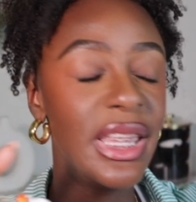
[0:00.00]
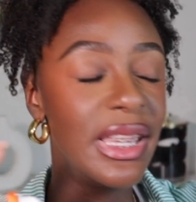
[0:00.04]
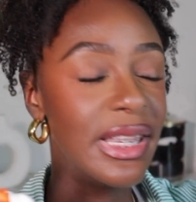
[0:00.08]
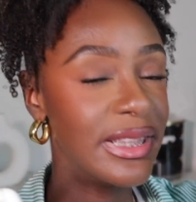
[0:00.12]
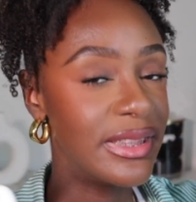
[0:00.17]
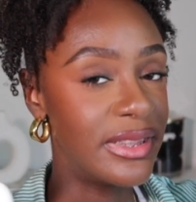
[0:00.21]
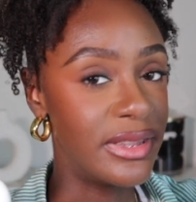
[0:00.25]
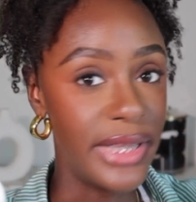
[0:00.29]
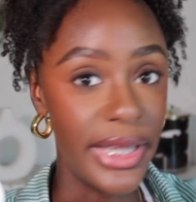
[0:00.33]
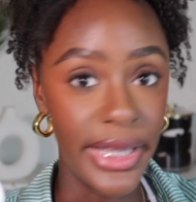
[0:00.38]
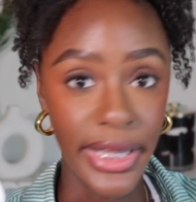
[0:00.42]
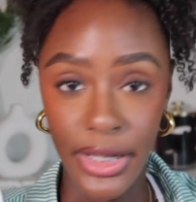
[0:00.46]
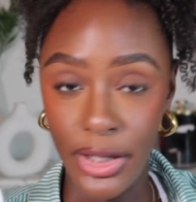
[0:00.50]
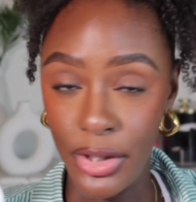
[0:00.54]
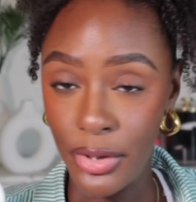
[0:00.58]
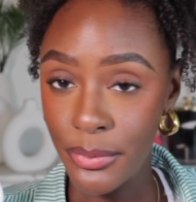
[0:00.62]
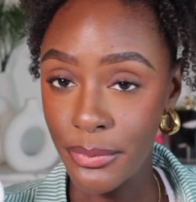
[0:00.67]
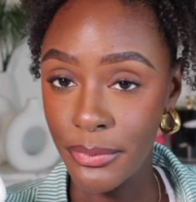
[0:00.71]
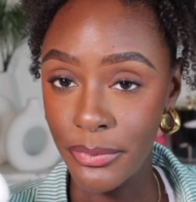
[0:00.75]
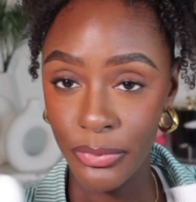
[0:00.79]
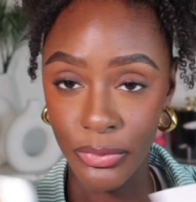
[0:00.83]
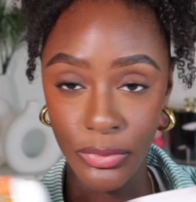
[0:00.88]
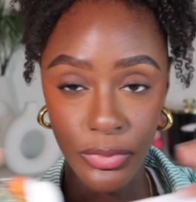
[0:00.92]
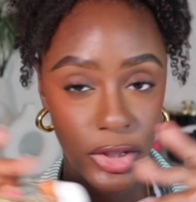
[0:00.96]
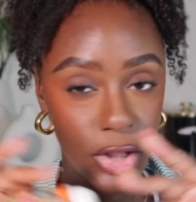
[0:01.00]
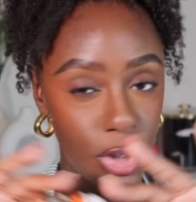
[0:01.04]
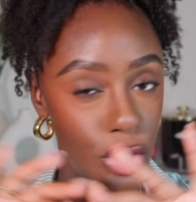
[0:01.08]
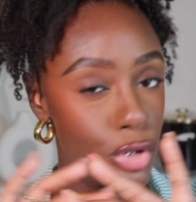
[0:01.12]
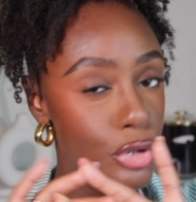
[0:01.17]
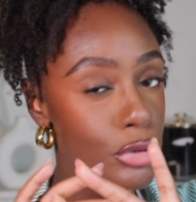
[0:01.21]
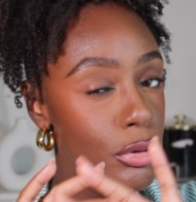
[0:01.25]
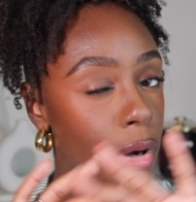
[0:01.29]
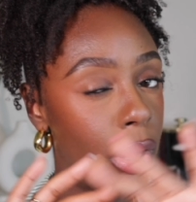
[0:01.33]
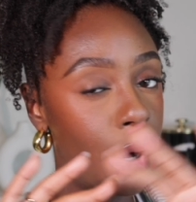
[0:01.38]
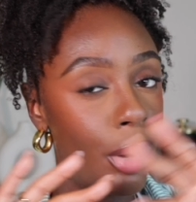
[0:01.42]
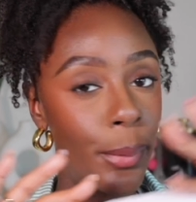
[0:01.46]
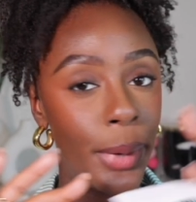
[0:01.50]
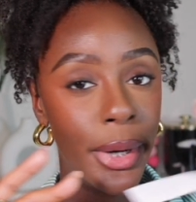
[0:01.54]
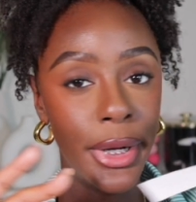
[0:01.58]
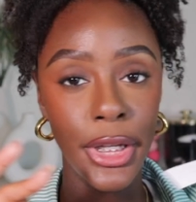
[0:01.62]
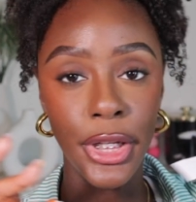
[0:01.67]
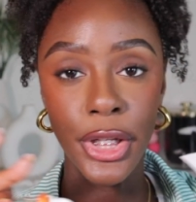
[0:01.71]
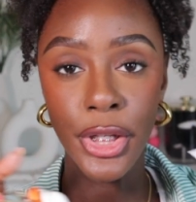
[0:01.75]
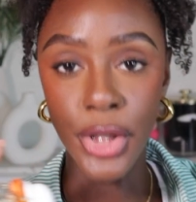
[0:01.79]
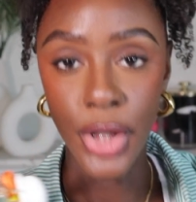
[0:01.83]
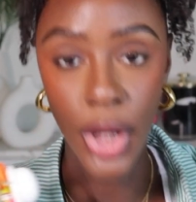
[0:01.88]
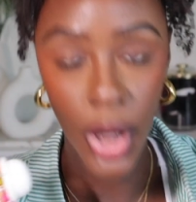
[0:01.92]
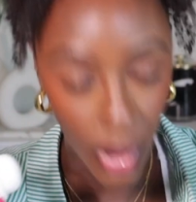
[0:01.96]
is there. You already
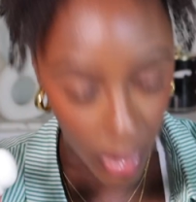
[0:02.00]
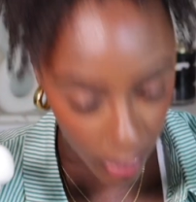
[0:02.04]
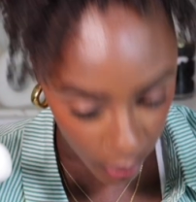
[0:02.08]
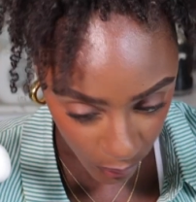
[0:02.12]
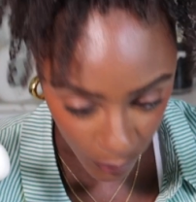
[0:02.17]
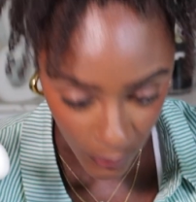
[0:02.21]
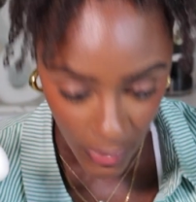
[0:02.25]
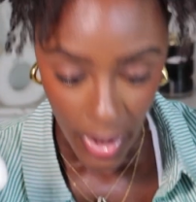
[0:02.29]
know.